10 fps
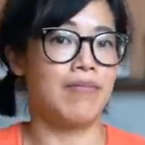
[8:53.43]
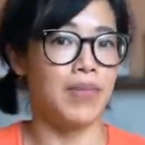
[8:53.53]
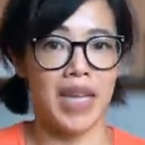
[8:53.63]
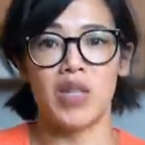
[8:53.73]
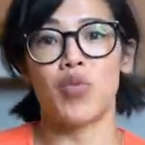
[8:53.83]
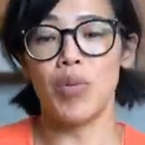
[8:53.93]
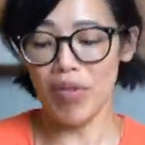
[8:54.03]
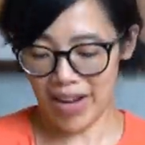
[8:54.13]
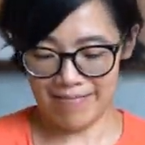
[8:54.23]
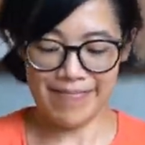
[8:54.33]
because warm
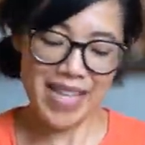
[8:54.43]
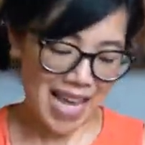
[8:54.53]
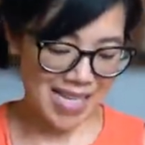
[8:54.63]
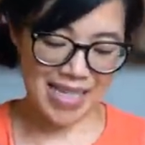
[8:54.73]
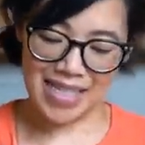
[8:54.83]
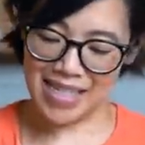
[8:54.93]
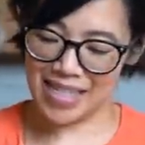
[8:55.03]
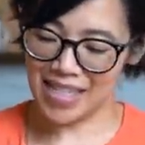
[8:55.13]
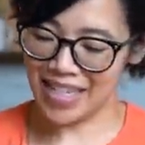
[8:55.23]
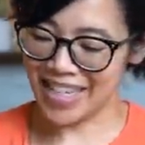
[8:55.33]
bread,
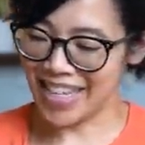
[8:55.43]
yes.